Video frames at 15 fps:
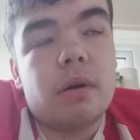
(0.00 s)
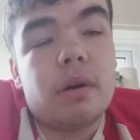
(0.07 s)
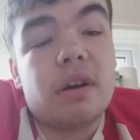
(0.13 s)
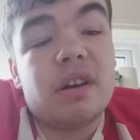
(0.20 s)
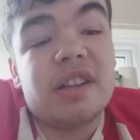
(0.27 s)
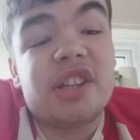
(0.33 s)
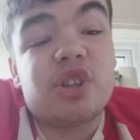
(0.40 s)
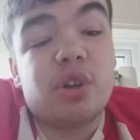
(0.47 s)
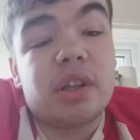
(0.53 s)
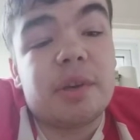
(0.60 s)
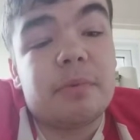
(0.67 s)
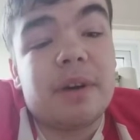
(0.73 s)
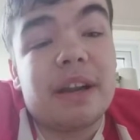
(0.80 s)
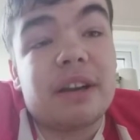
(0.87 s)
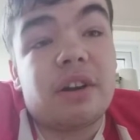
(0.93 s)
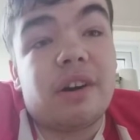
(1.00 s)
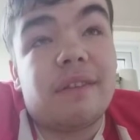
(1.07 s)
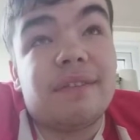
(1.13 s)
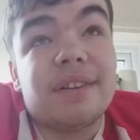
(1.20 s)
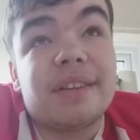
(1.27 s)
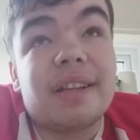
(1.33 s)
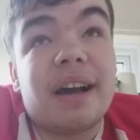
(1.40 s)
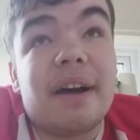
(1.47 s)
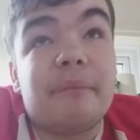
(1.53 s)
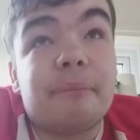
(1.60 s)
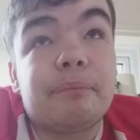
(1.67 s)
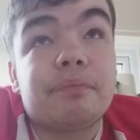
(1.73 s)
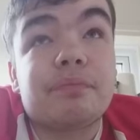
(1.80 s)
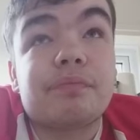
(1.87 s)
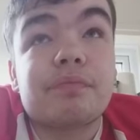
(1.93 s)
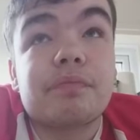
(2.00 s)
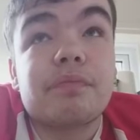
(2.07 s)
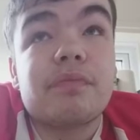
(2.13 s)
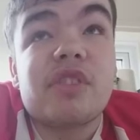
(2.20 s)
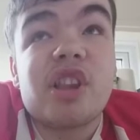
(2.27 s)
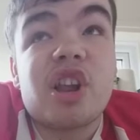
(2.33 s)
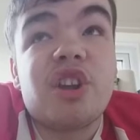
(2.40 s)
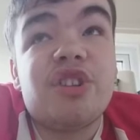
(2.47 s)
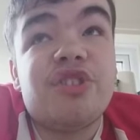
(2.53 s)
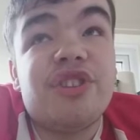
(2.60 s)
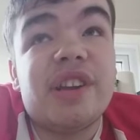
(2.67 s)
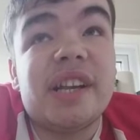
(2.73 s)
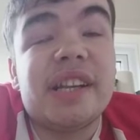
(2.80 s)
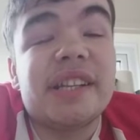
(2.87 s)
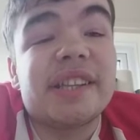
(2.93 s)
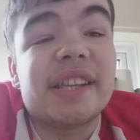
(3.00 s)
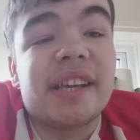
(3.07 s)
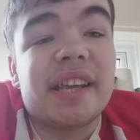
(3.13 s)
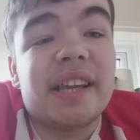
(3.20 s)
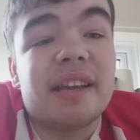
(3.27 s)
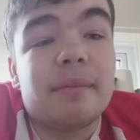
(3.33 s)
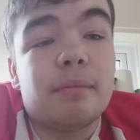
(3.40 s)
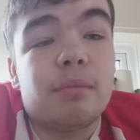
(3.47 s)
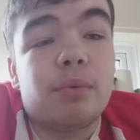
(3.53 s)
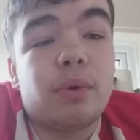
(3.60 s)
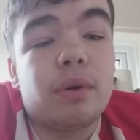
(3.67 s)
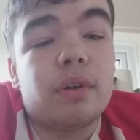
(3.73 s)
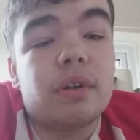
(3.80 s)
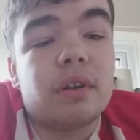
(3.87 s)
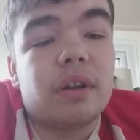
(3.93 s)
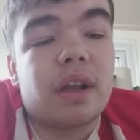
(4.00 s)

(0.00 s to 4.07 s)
Scully went off, and that changed the game, but